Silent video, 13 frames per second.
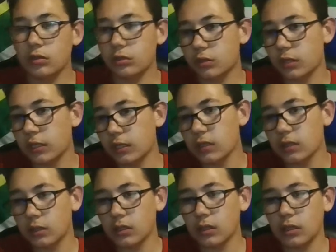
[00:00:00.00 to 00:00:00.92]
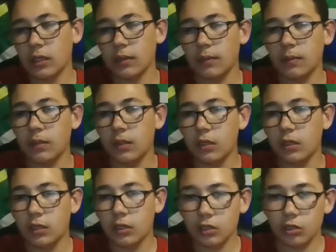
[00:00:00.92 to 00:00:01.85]
So yeah,
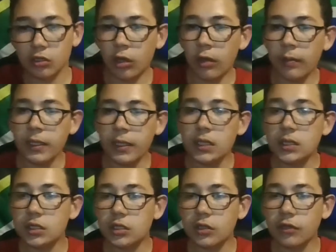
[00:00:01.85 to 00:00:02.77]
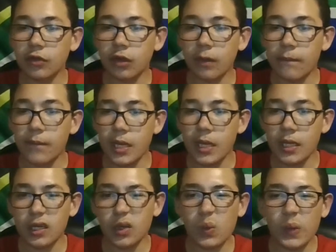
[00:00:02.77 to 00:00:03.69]
comments. You've got
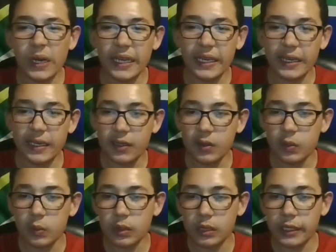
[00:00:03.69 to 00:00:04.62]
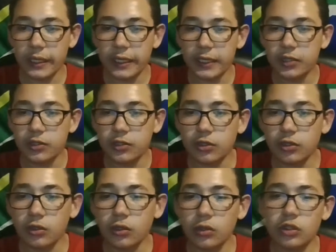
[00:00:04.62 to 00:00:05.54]
Burnley 1-0, Leeds
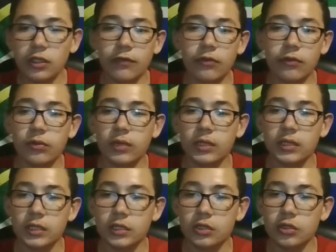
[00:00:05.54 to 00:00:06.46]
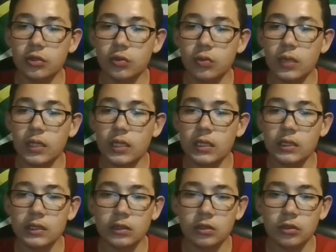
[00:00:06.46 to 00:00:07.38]
2-0, Sheffield Wednesday 2-1.
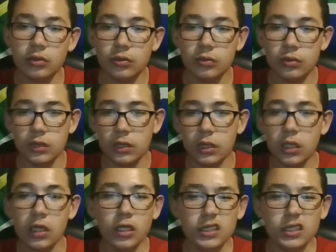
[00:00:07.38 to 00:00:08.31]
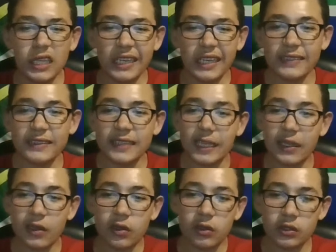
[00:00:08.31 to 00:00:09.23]
Cool. Sunderland
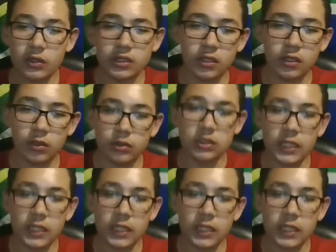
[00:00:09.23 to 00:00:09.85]
take on Stoke.